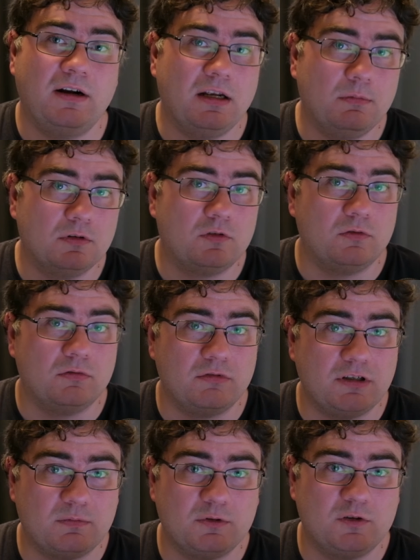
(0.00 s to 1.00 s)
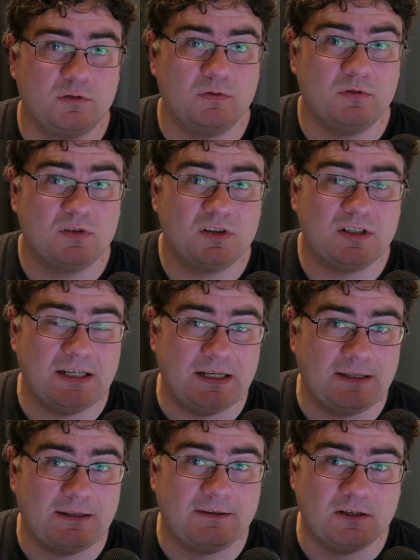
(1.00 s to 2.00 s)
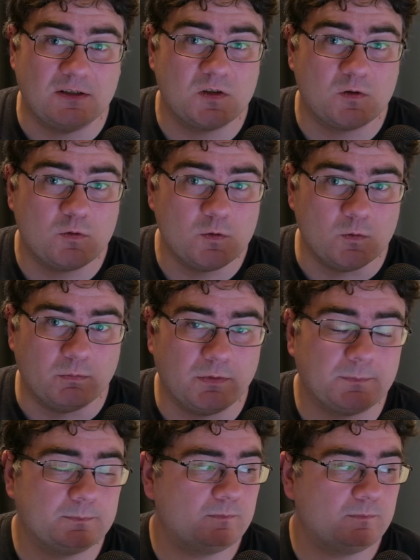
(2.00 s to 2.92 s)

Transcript: able to reproduce in this room.